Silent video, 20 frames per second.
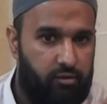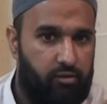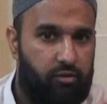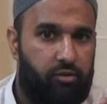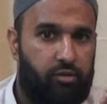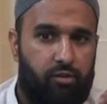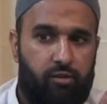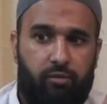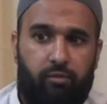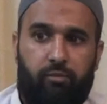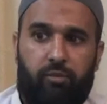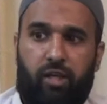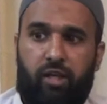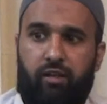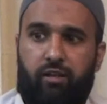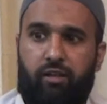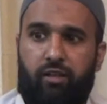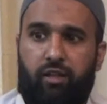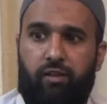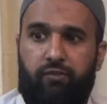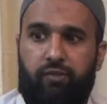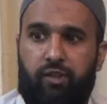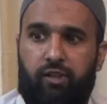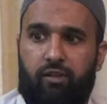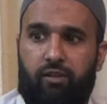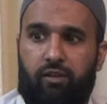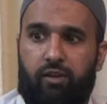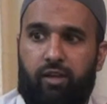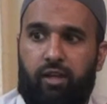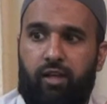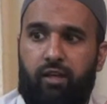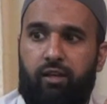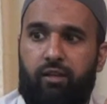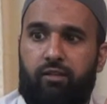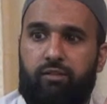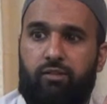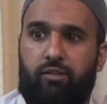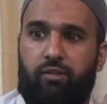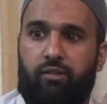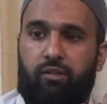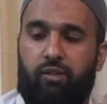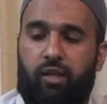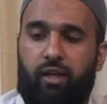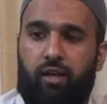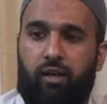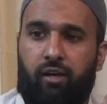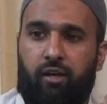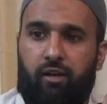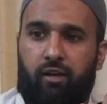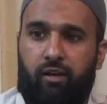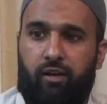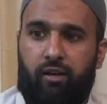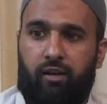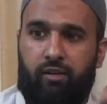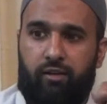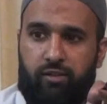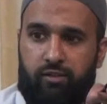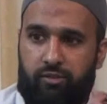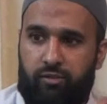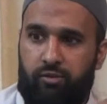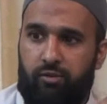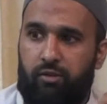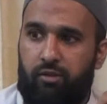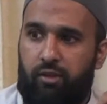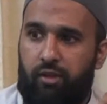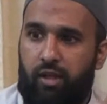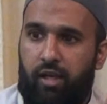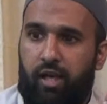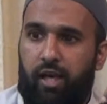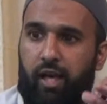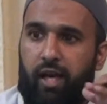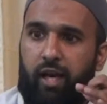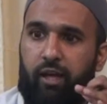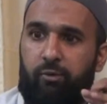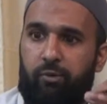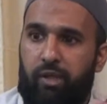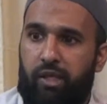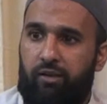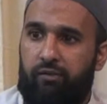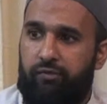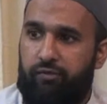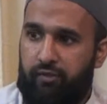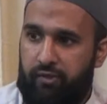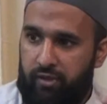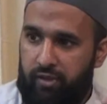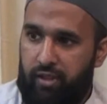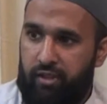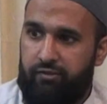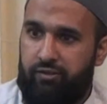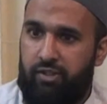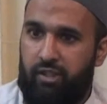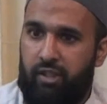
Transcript: Good, barakallahu feek. Okay, so Rasul and we have Lafz